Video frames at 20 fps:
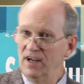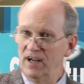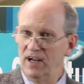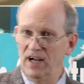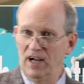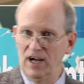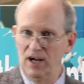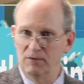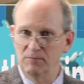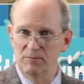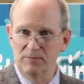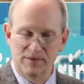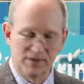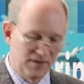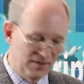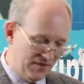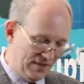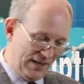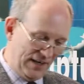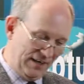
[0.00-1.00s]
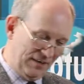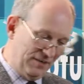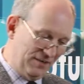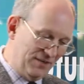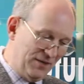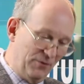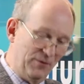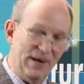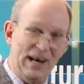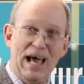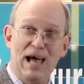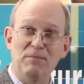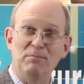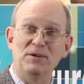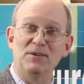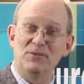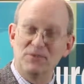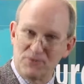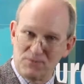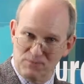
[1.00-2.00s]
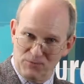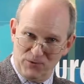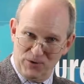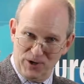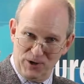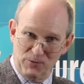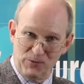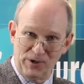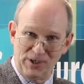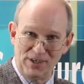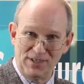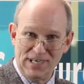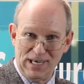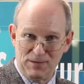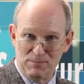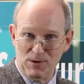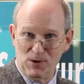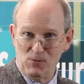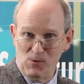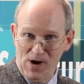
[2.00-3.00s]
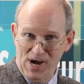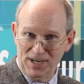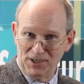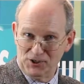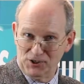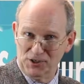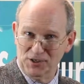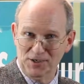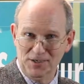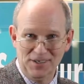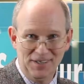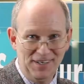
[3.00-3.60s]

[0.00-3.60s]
Let's see what happens, Maria, when you take my watch.